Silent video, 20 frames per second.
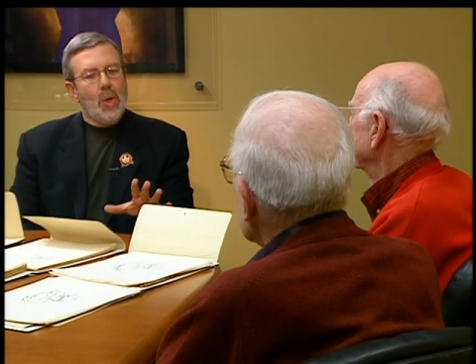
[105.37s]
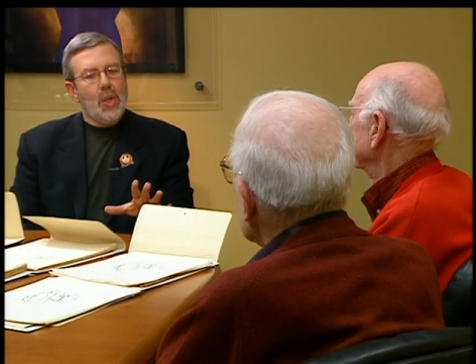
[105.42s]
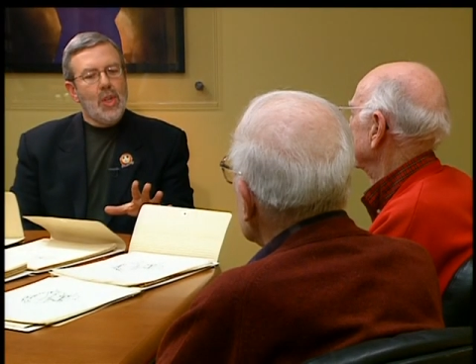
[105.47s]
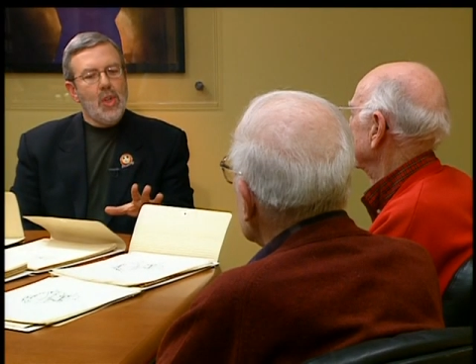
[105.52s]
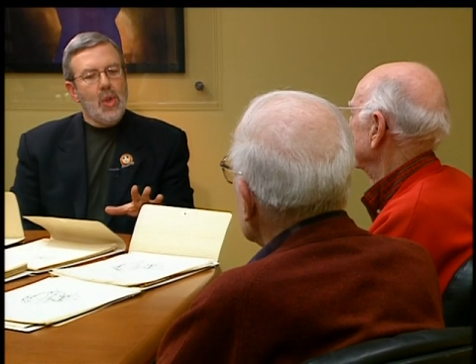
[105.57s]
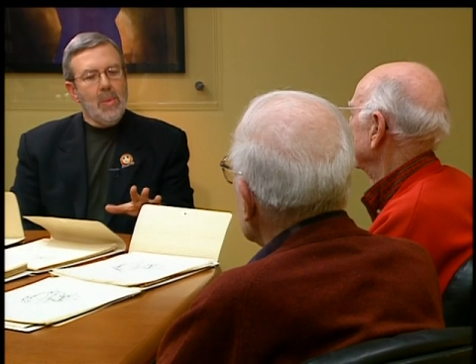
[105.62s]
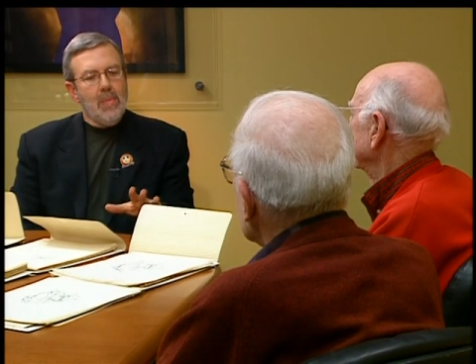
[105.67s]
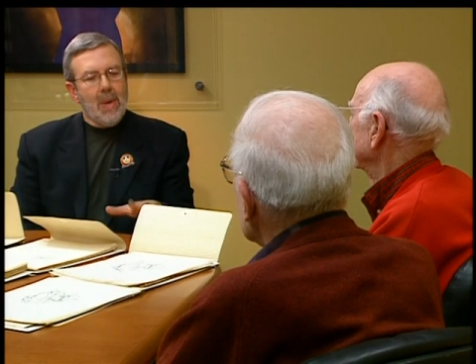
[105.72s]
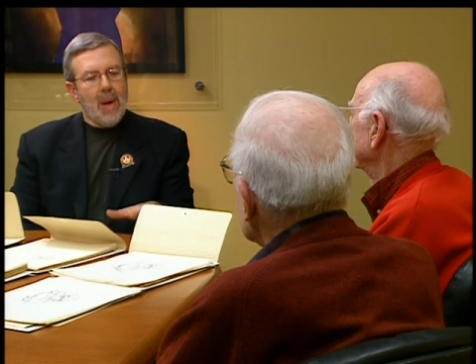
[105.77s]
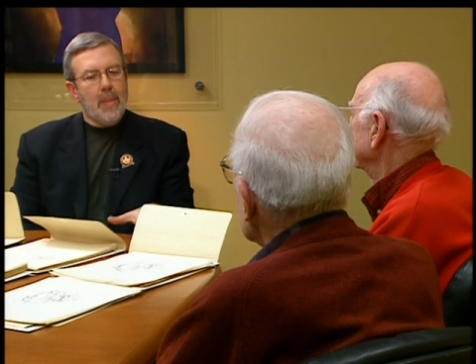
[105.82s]
Do
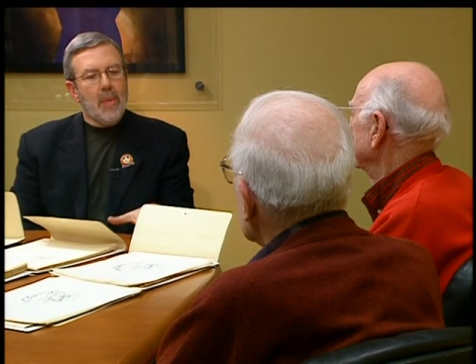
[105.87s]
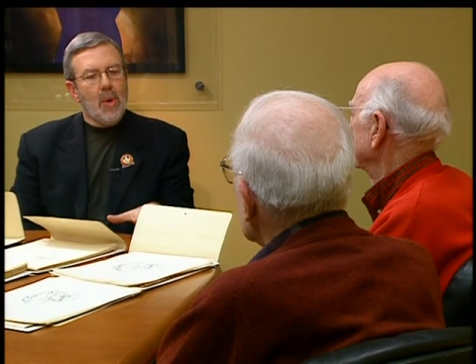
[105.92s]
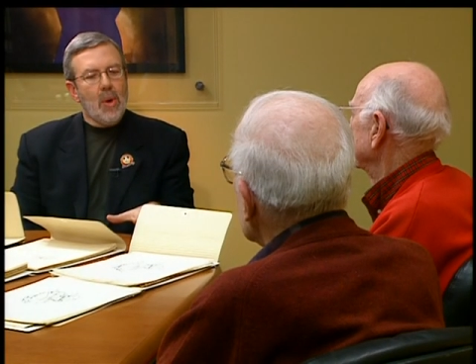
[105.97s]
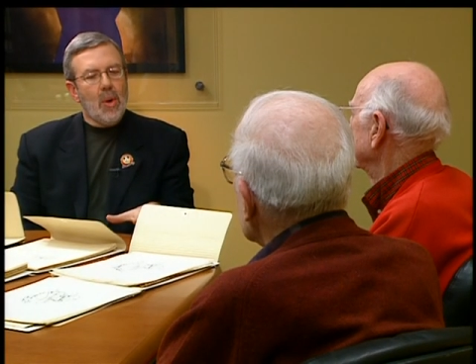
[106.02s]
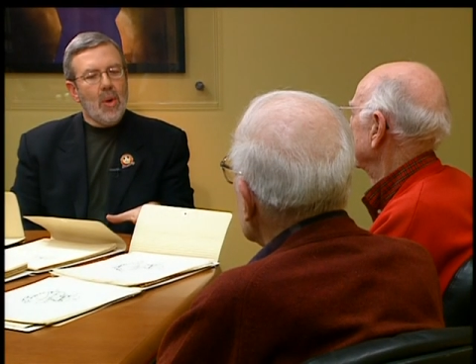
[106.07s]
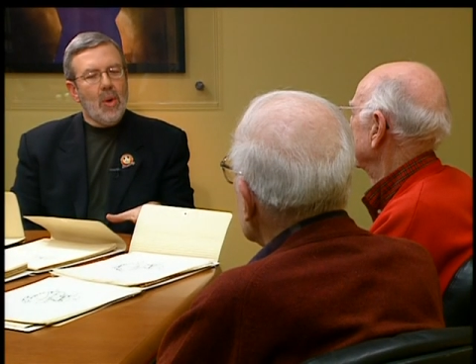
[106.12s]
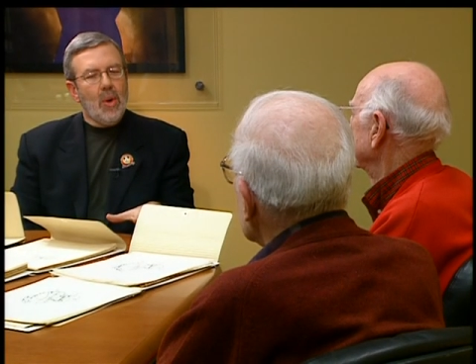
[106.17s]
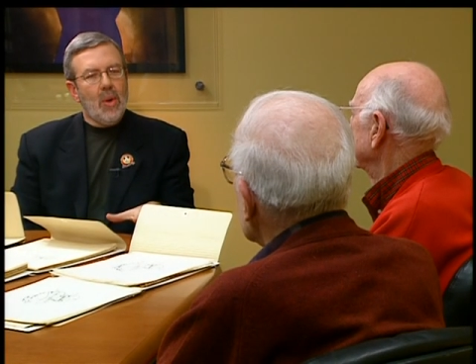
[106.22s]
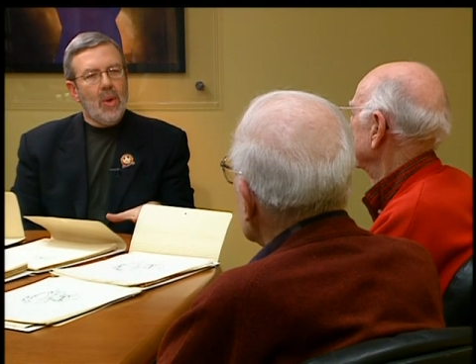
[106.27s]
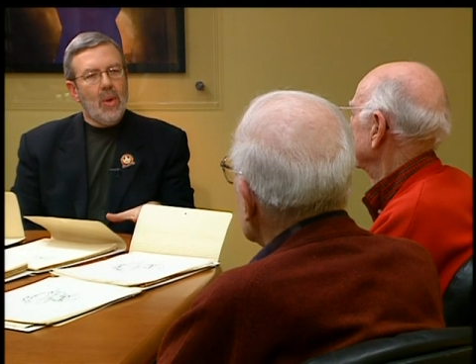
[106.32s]
you
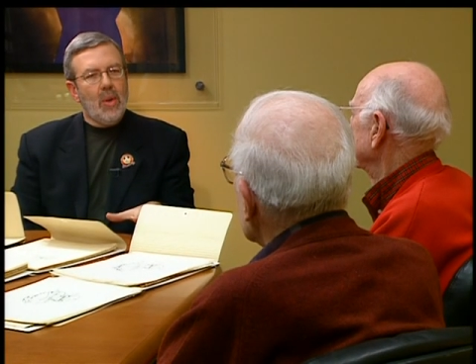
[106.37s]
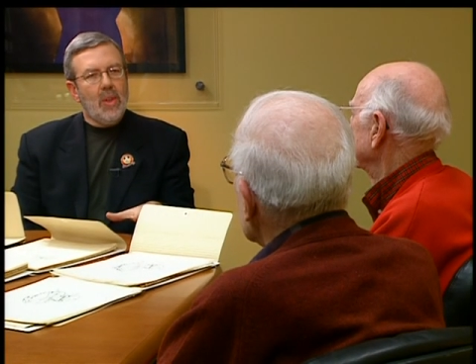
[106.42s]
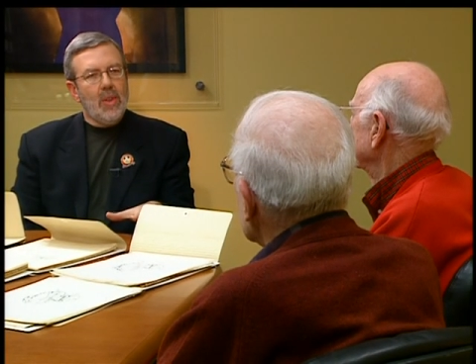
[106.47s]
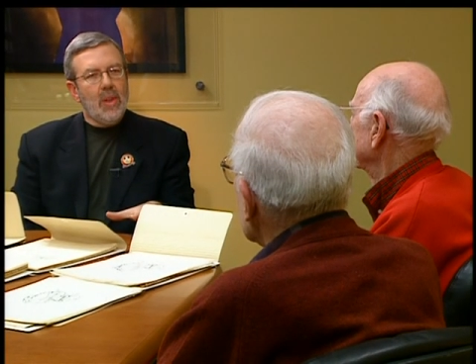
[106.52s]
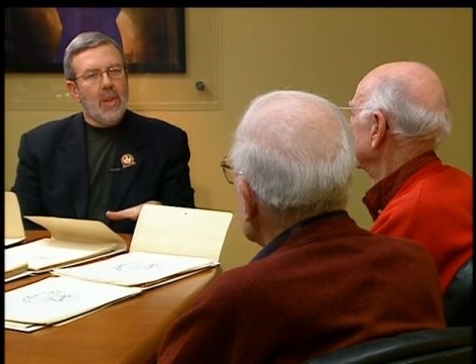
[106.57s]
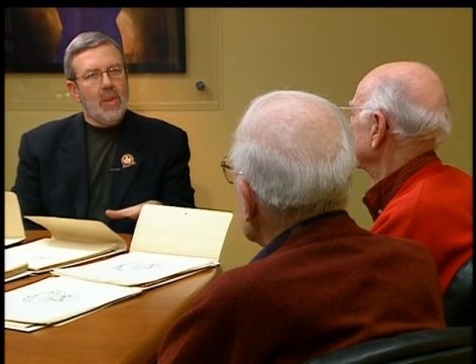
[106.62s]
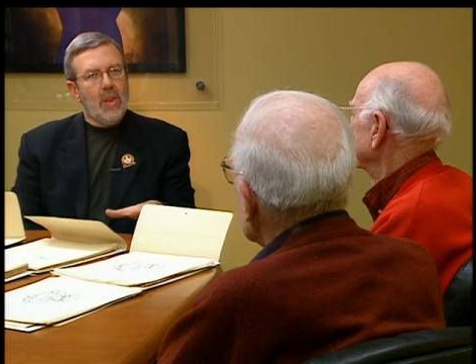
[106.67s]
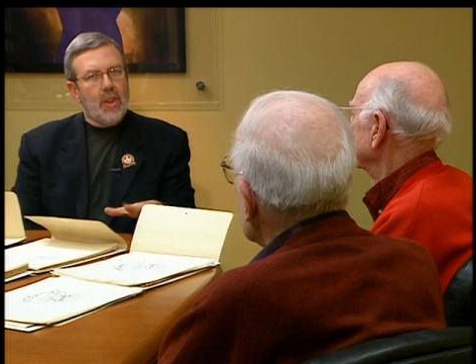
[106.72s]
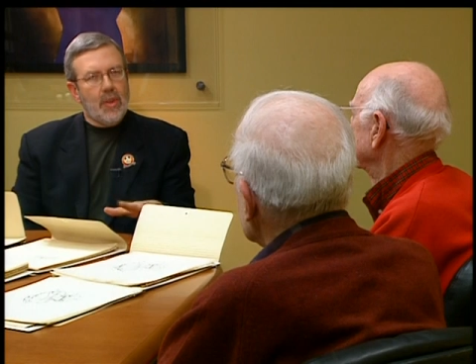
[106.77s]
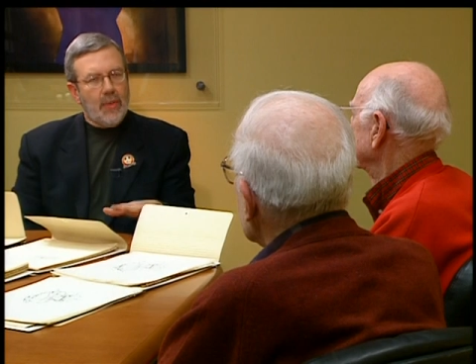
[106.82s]
remember
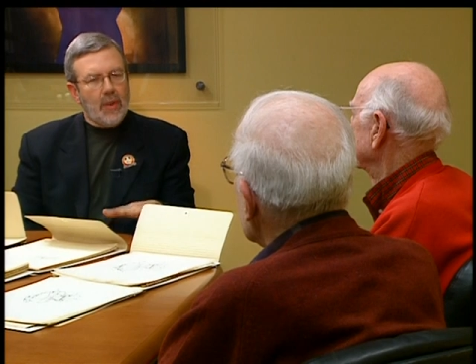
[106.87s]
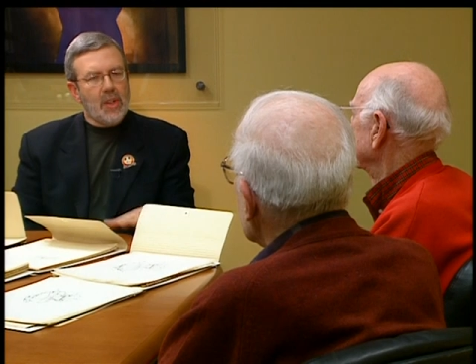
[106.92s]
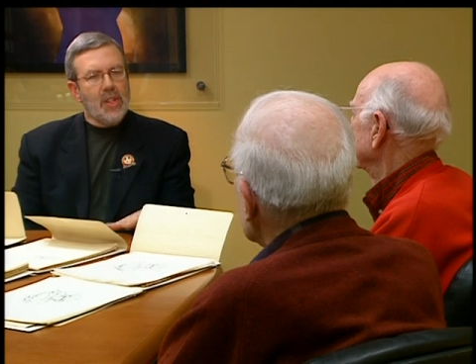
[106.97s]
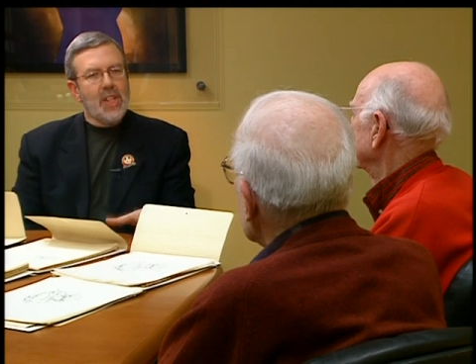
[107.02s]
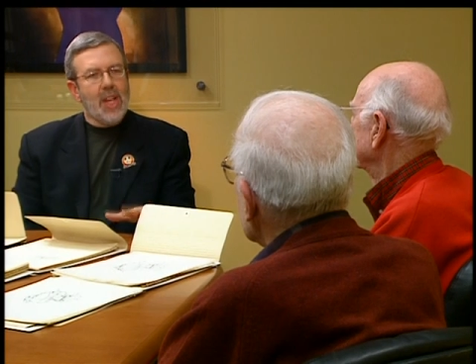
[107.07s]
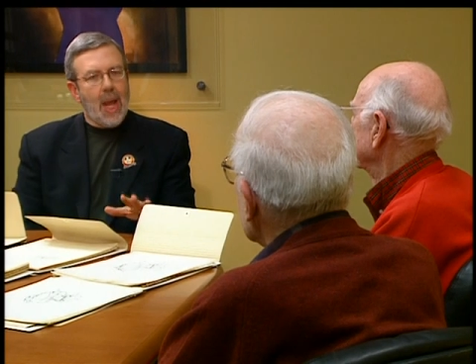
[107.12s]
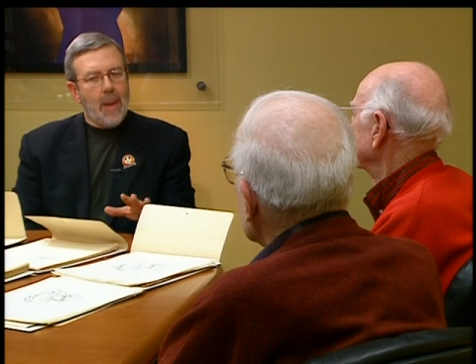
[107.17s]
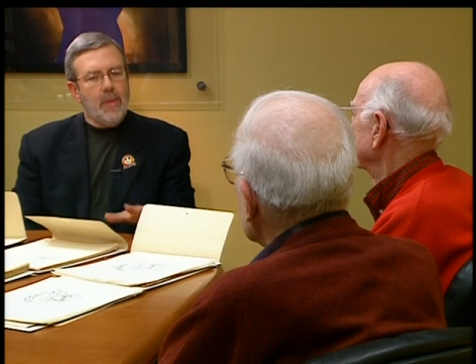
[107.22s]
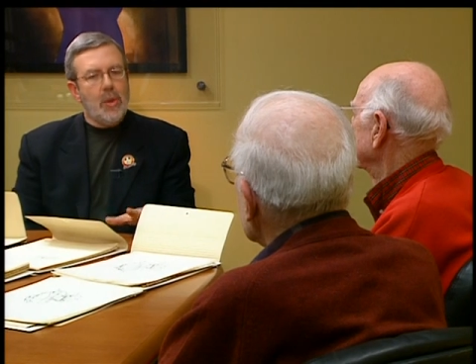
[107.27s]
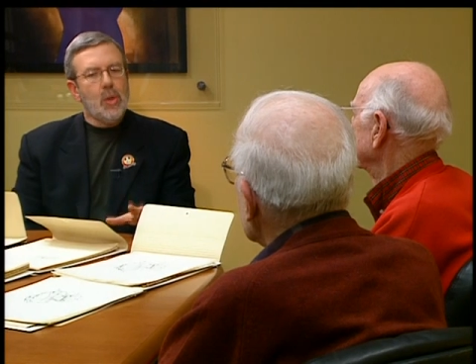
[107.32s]
the first time